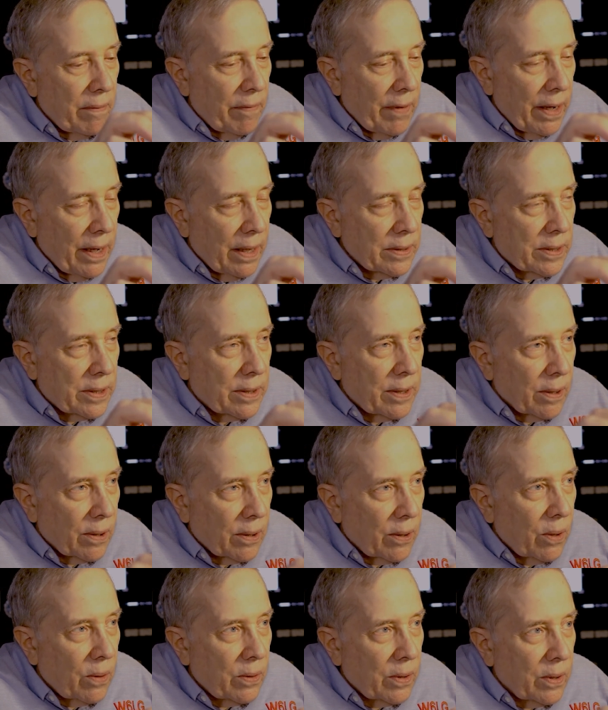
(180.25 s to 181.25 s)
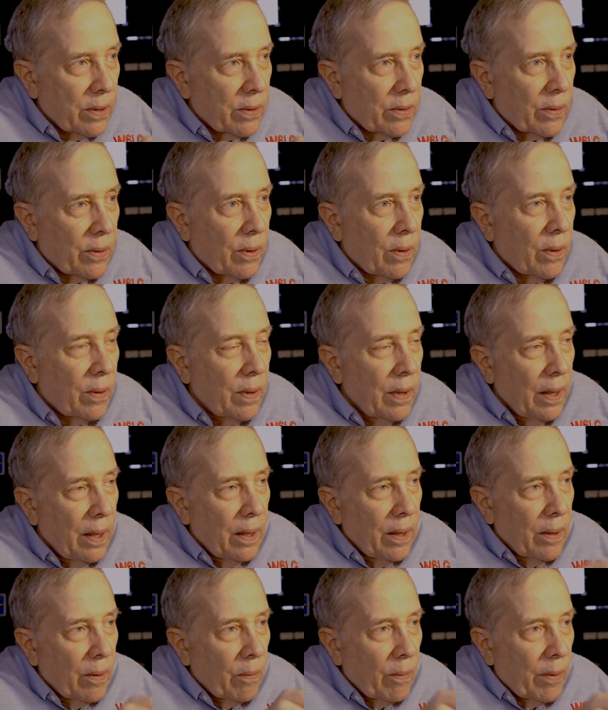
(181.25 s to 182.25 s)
advance the load control